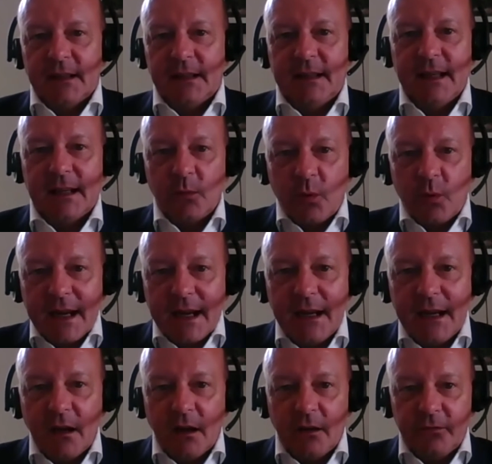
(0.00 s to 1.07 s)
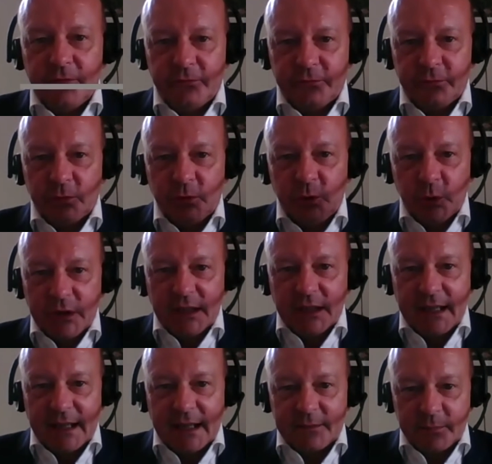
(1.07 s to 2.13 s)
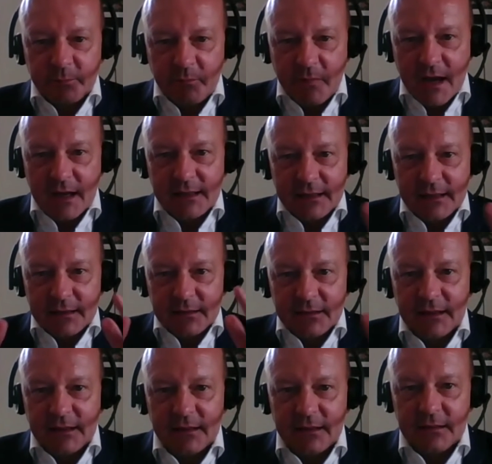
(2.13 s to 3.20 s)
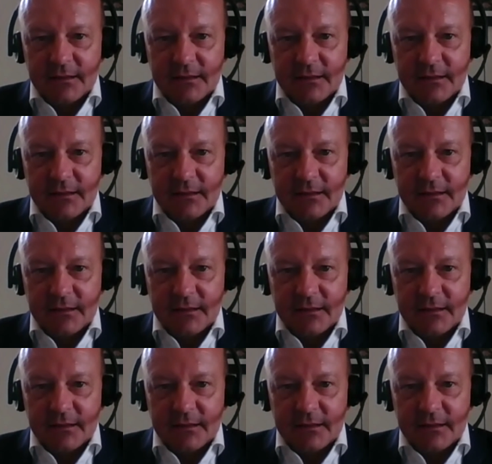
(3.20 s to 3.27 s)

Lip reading: get away of looking at Mali and